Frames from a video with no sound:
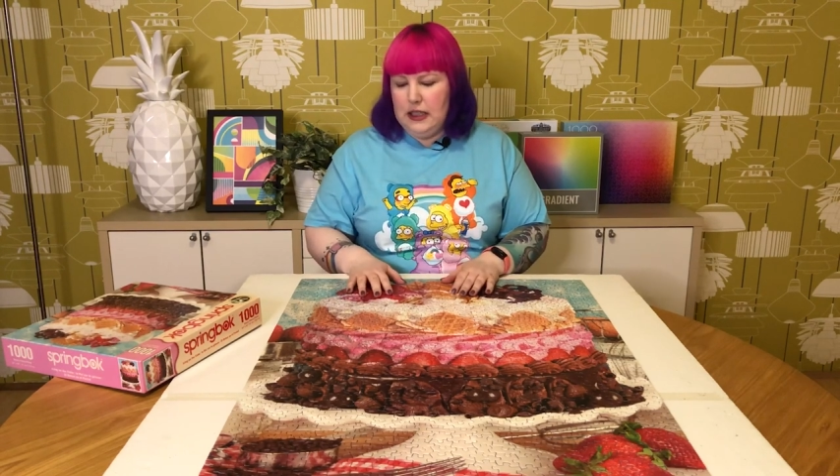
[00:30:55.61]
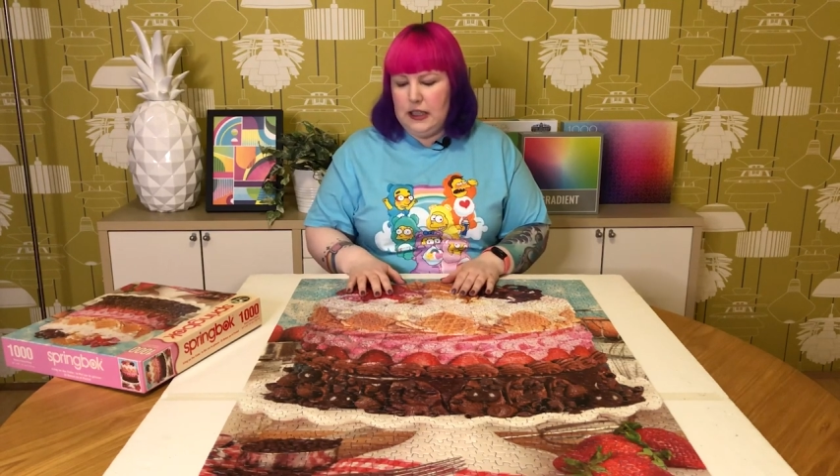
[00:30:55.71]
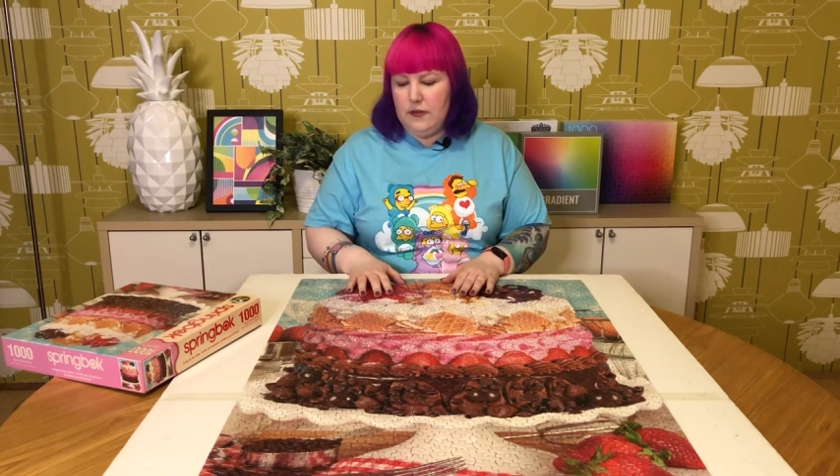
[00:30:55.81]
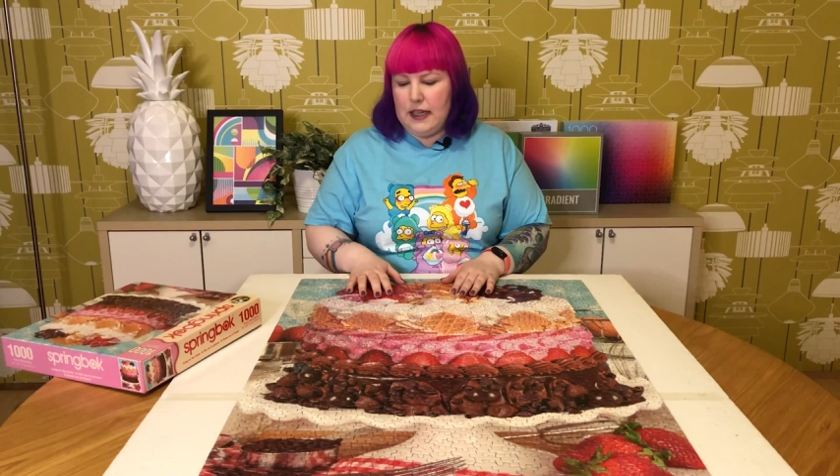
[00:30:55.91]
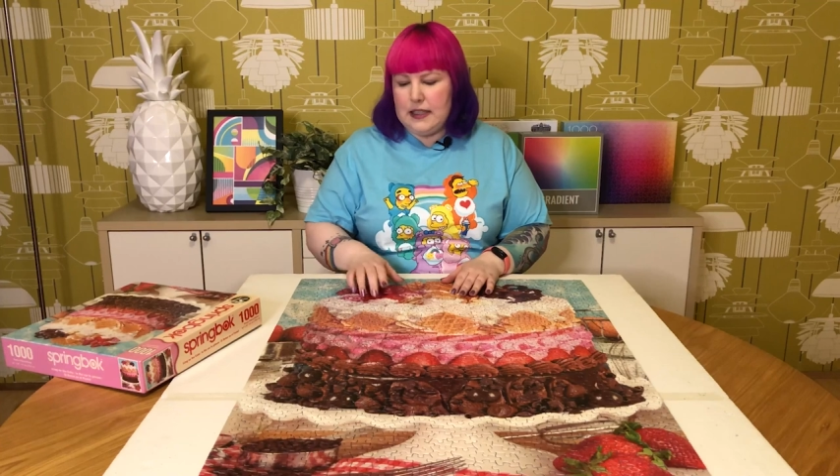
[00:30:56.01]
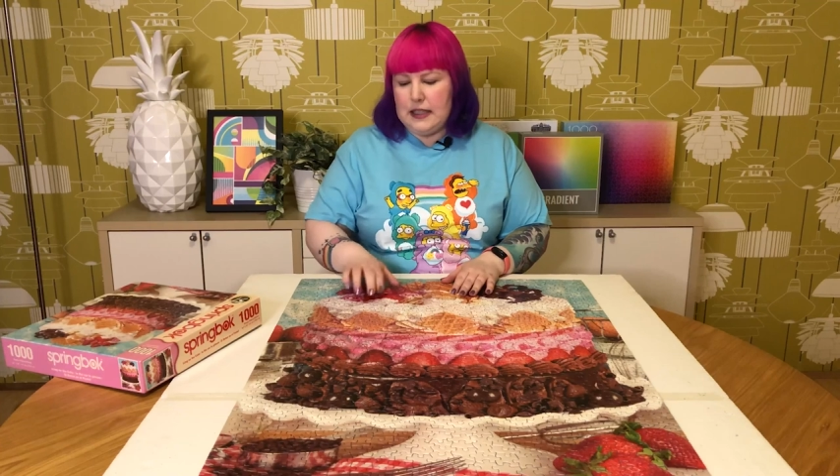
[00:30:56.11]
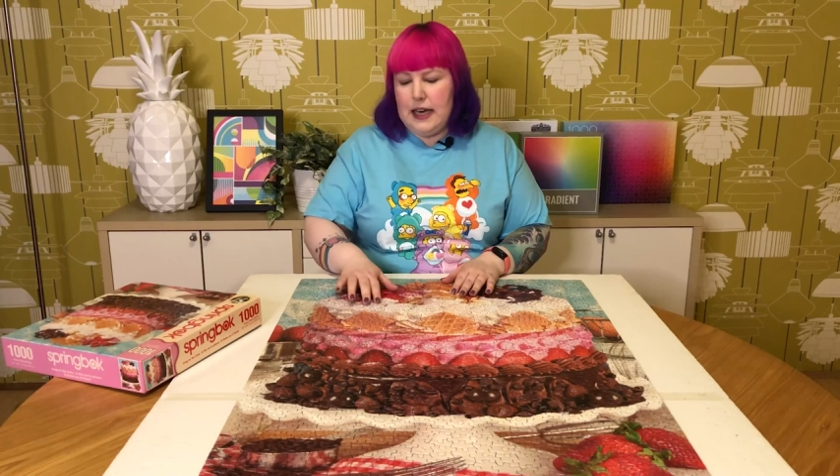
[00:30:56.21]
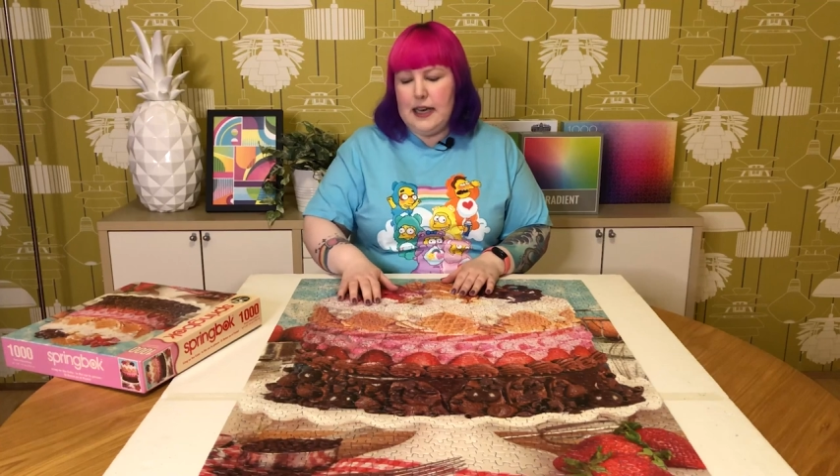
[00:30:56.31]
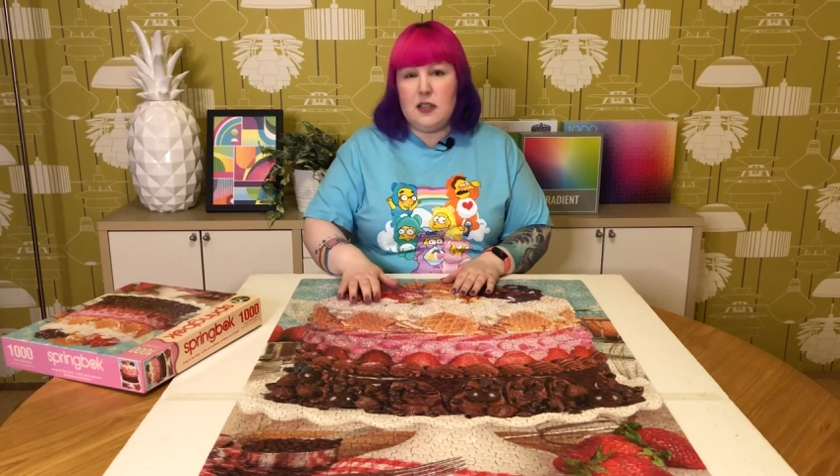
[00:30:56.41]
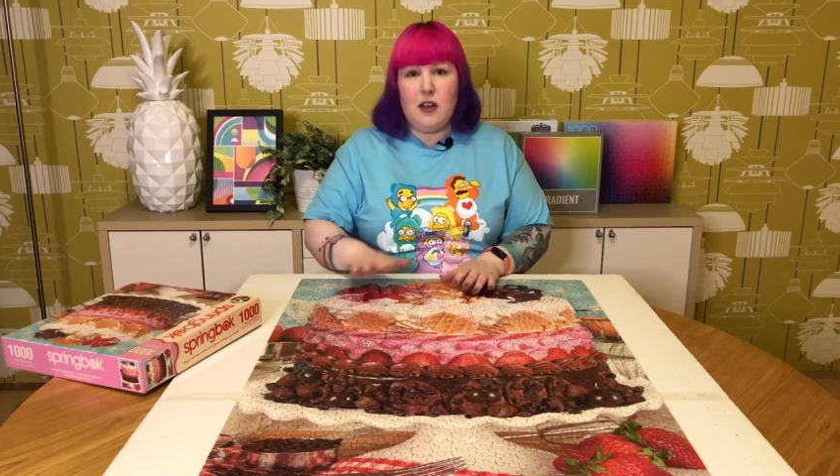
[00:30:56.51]
And if that's the
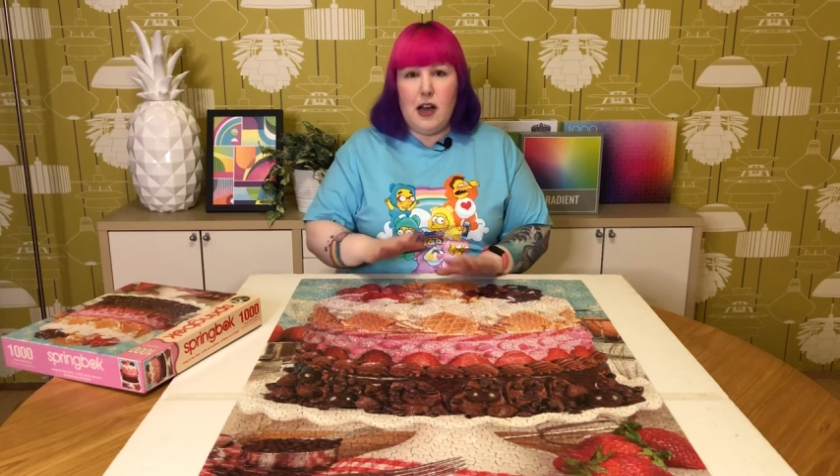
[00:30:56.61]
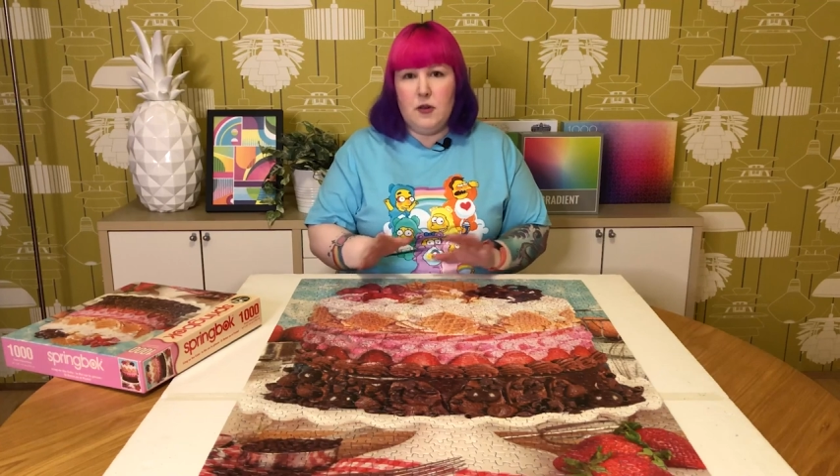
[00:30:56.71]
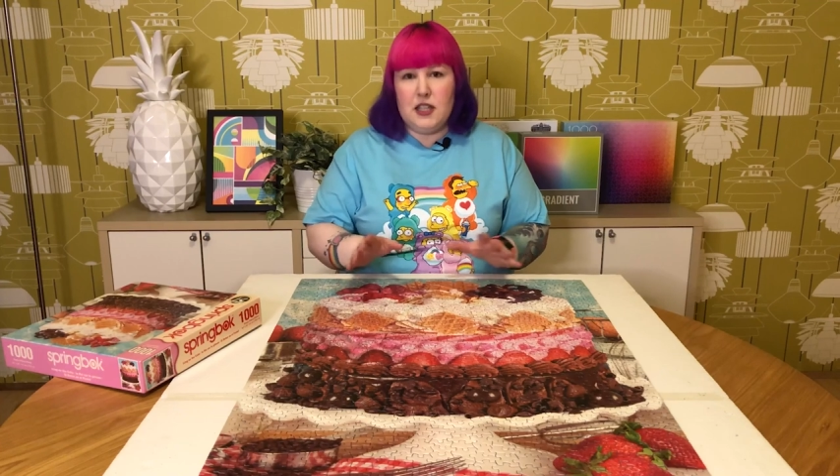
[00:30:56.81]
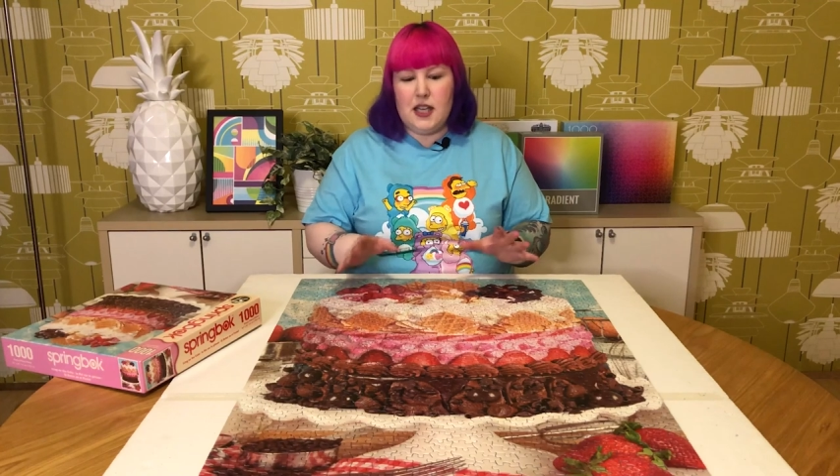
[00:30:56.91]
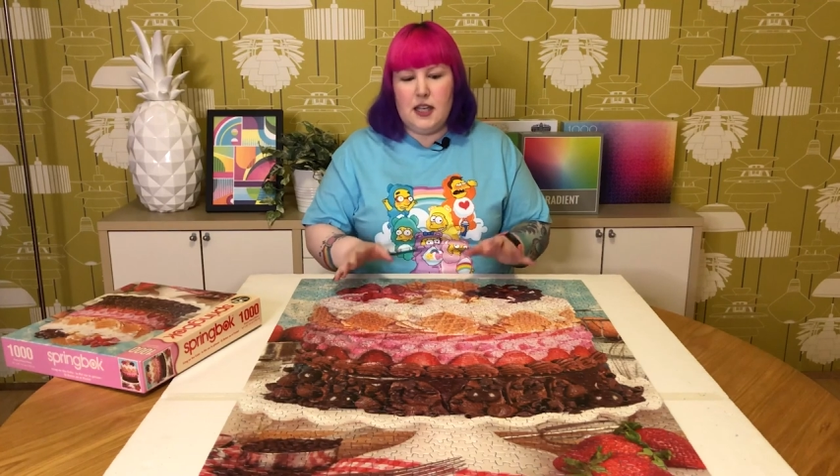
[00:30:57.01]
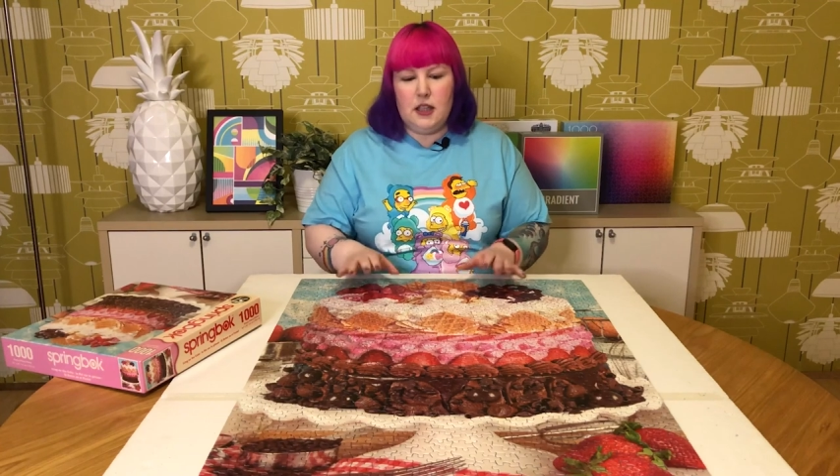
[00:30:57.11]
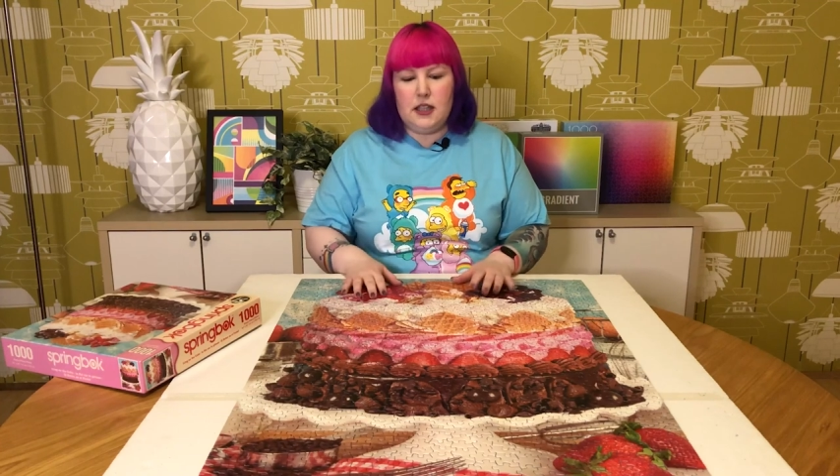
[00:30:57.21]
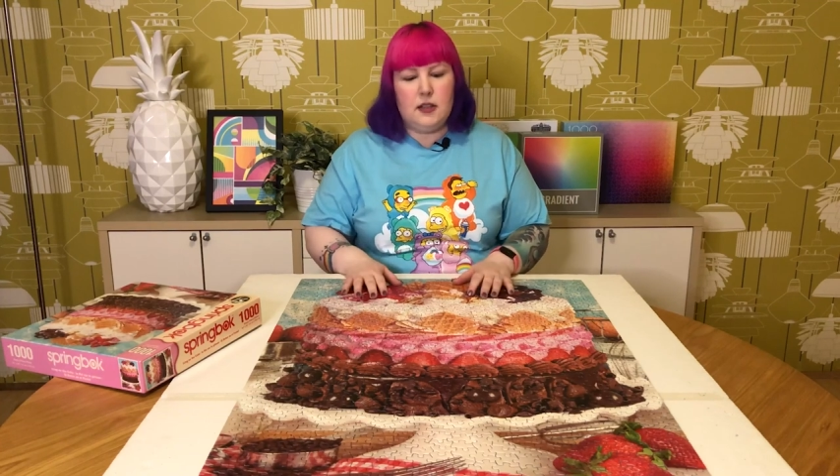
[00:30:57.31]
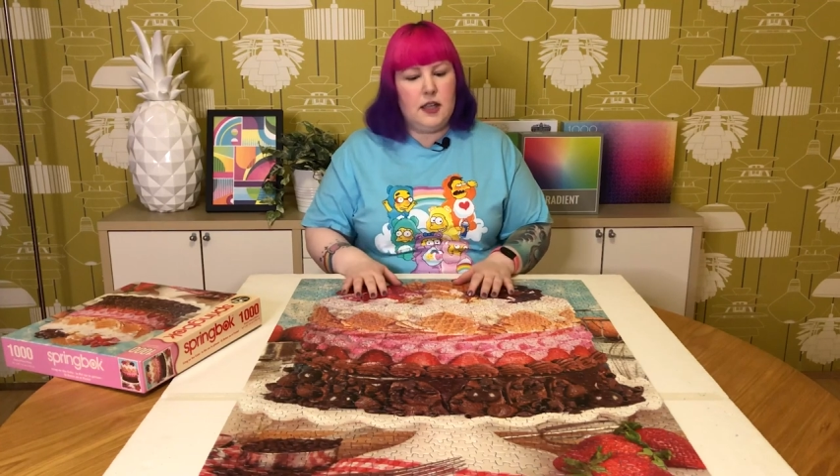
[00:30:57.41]
case, I would say like